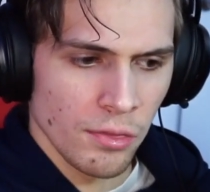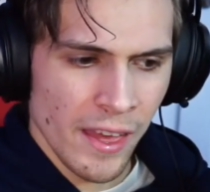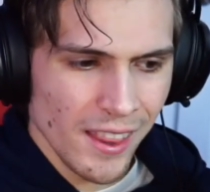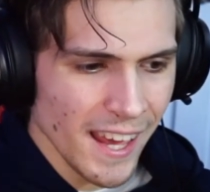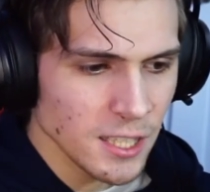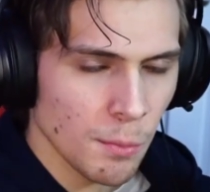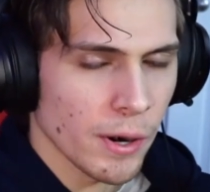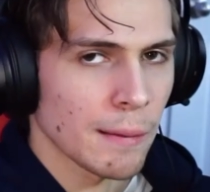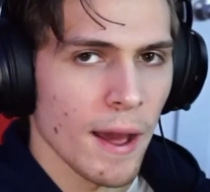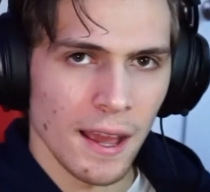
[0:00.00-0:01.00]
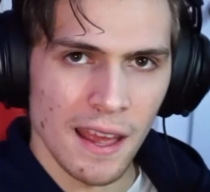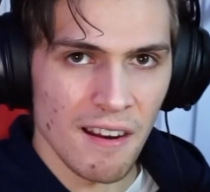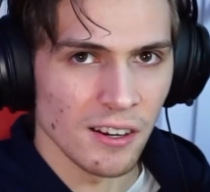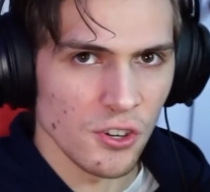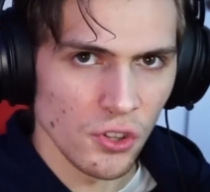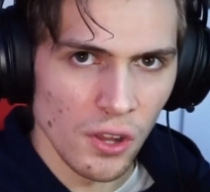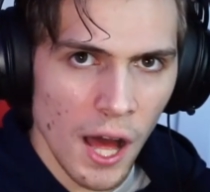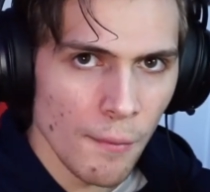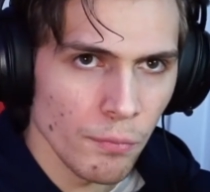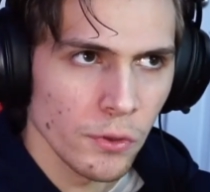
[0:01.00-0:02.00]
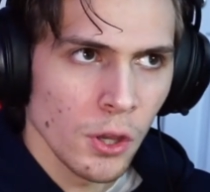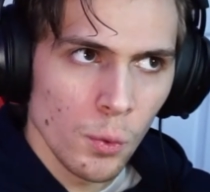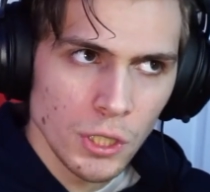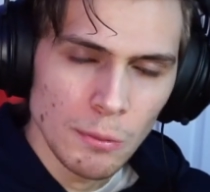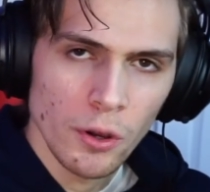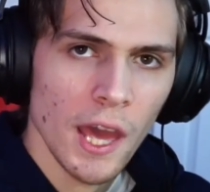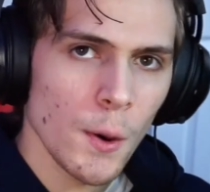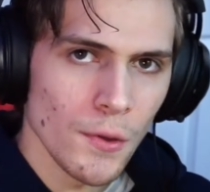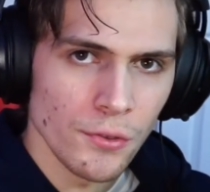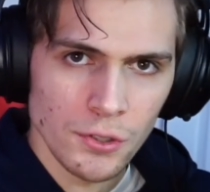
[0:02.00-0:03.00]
they like to bring back characters a lot, which I'm okay with.